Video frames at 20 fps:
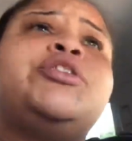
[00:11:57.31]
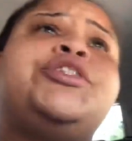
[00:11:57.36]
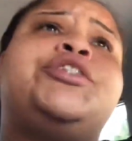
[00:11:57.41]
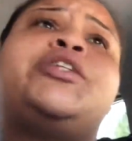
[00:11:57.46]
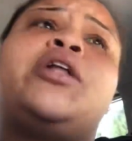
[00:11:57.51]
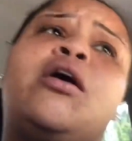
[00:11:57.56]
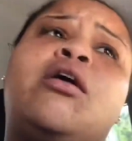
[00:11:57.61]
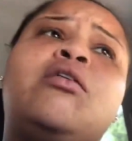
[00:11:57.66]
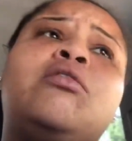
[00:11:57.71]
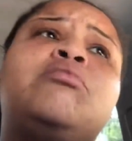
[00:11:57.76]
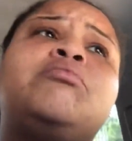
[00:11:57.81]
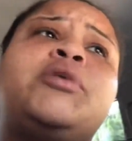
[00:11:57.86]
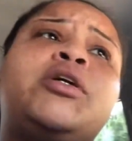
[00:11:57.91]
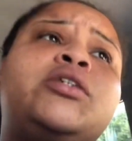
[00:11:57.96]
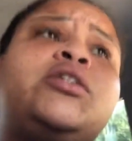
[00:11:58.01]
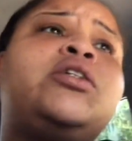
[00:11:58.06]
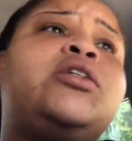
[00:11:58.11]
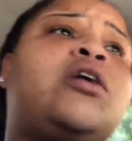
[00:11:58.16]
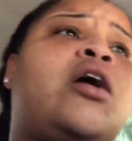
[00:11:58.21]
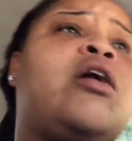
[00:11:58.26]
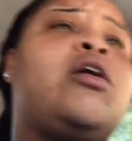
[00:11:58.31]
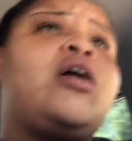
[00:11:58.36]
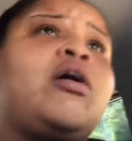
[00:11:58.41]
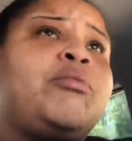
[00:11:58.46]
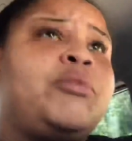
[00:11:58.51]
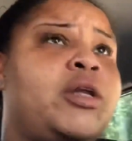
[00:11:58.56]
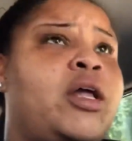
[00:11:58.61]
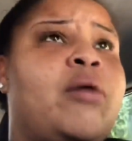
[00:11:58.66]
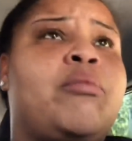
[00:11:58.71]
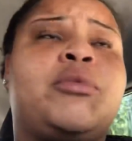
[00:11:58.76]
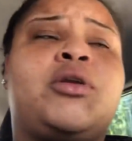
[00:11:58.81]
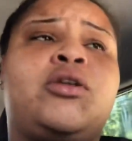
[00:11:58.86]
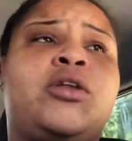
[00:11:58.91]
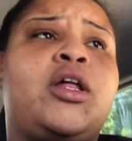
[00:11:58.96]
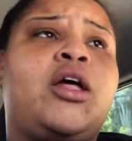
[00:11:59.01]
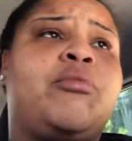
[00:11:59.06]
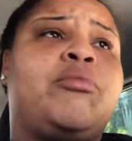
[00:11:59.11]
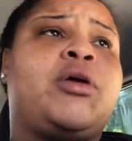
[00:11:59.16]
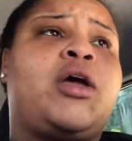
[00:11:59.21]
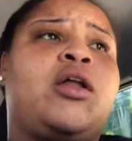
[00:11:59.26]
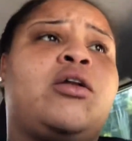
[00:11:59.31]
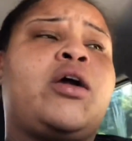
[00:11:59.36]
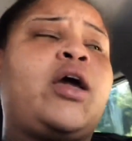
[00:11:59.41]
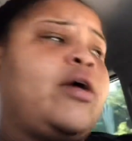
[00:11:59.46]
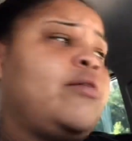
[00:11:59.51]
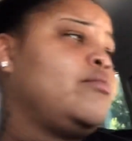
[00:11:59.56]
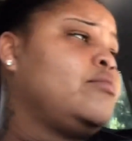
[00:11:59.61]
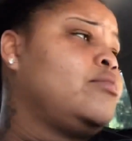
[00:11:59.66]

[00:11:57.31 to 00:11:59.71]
So make sure y'all comment down below to help me out, okay?